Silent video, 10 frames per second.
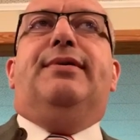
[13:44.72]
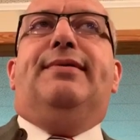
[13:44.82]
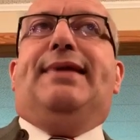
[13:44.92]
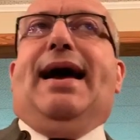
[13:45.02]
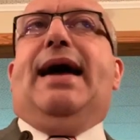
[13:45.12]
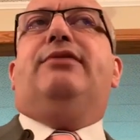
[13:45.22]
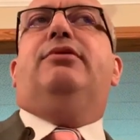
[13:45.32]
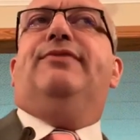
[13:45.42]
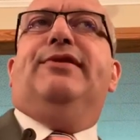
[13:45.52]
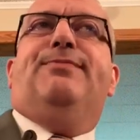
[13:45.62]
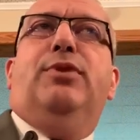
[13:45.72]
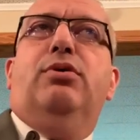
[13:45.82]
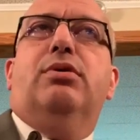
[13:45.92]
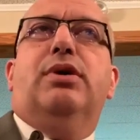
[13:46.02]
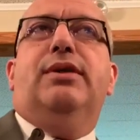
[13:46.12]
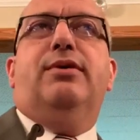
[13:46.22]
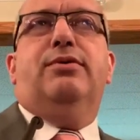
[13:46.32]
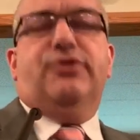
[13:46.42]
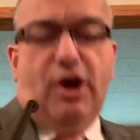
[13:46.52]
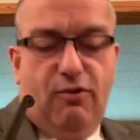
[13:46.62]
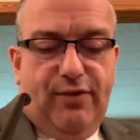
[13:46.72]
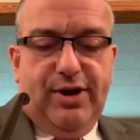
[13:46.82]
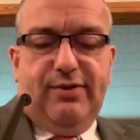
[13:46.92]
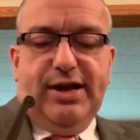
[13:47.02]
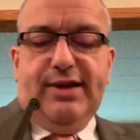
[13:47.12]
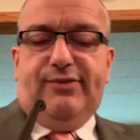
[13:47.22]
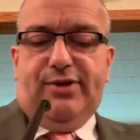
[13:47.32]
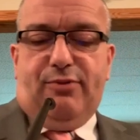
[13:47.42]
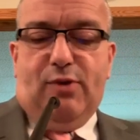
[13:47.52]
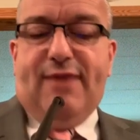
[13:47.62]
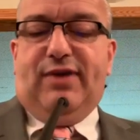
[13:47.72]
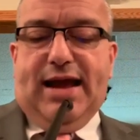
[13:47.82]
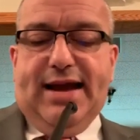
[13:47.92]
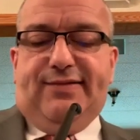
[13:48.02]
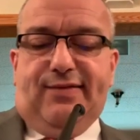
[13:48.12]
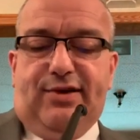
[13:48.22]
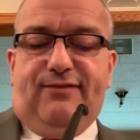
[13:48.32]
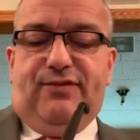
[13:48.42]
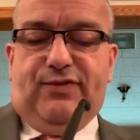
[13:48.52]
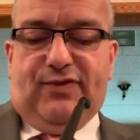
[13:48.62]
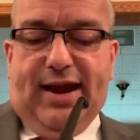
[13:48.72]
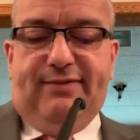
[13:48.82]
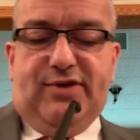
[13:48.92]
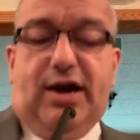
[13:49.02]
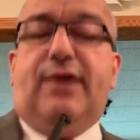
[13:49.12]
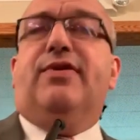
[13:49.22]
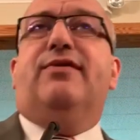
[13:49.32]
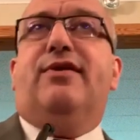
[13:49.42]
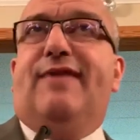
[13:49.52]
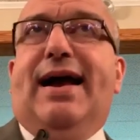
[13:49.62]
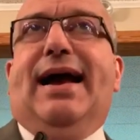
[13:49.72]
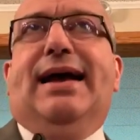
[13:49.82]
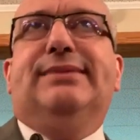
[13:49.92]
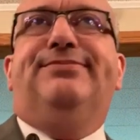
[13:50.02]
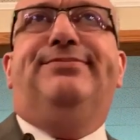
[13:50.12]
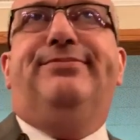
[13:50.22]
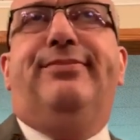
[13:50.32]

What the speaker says: The title of this book in Schofield is The Revelation of St. John the Divine.